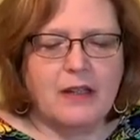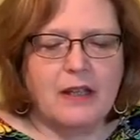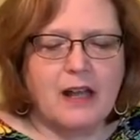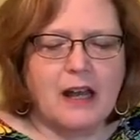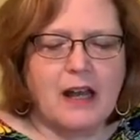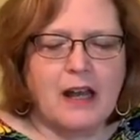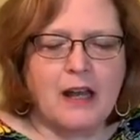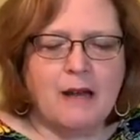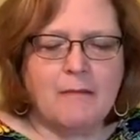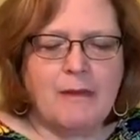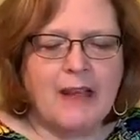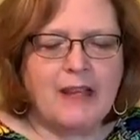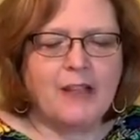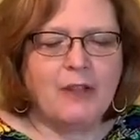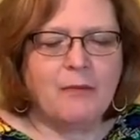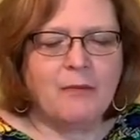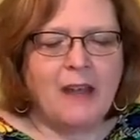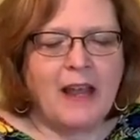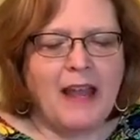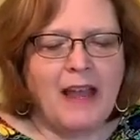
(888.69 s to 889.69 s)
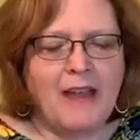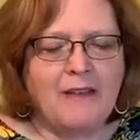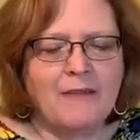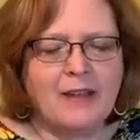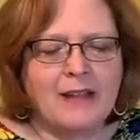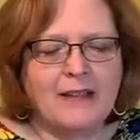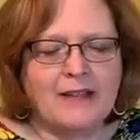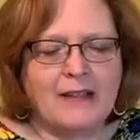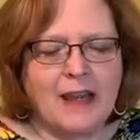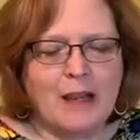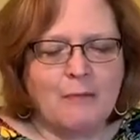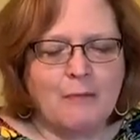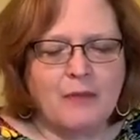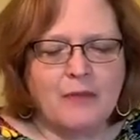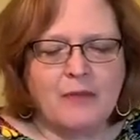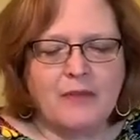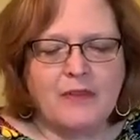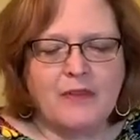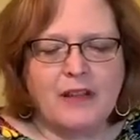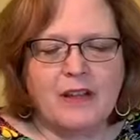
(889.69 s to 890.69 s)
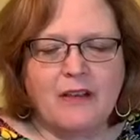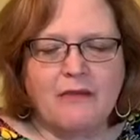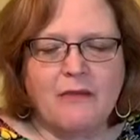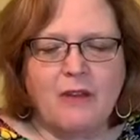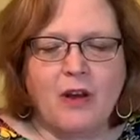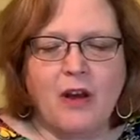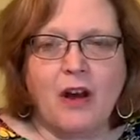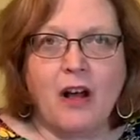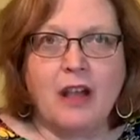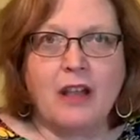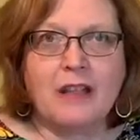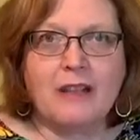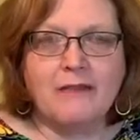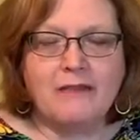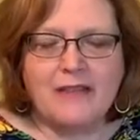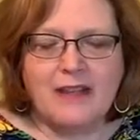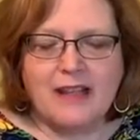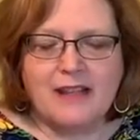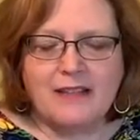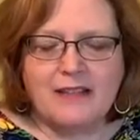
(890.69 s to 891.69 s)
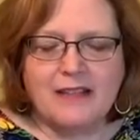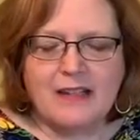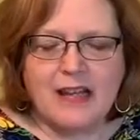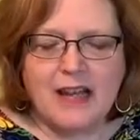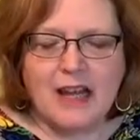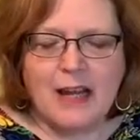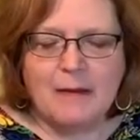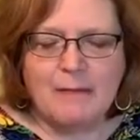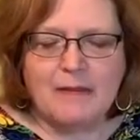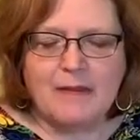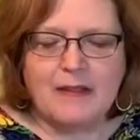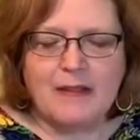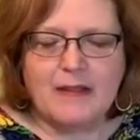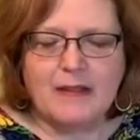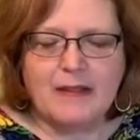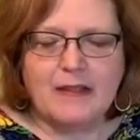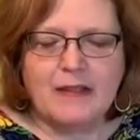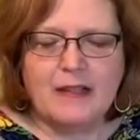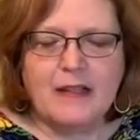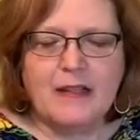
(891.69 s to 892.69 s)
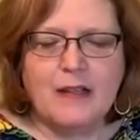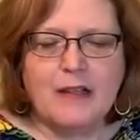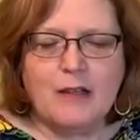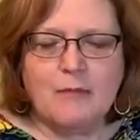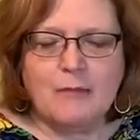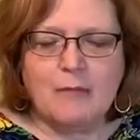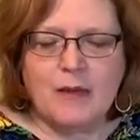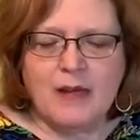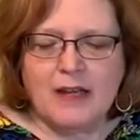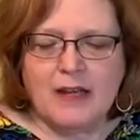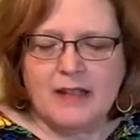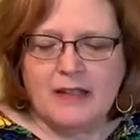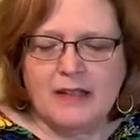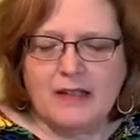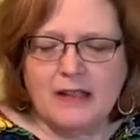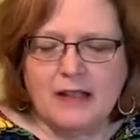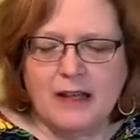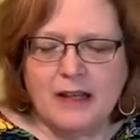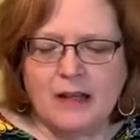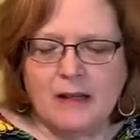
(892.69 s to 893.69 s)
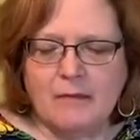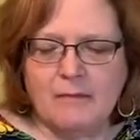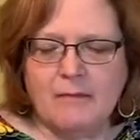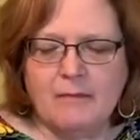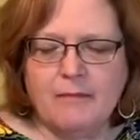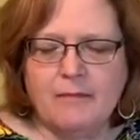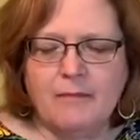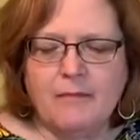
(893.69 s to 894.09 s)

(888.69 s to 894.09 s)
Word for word: Um, I don't have examples of all of these types, but um,